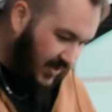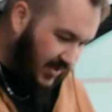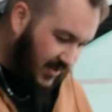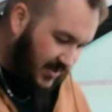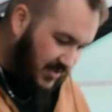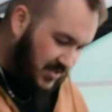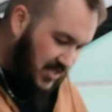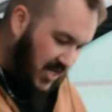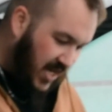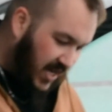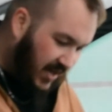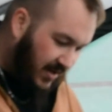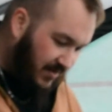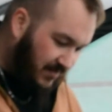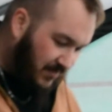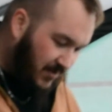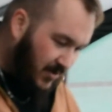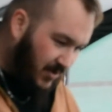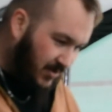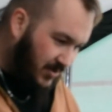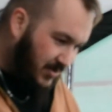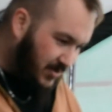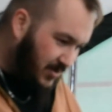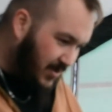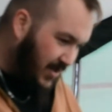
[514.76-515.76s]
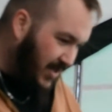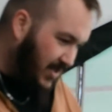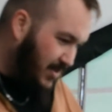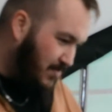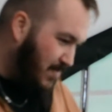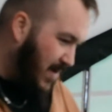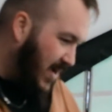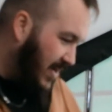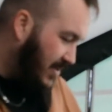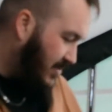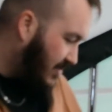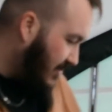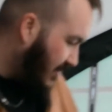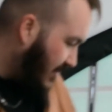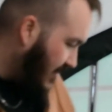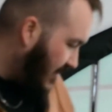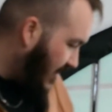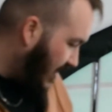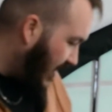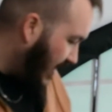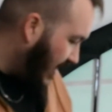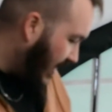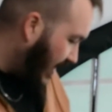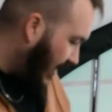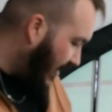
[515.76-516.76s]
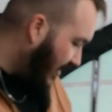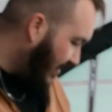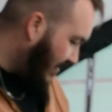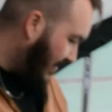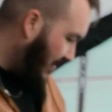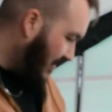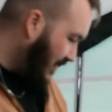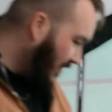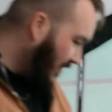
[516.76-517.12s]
Jack of all trades, master of none, I guess.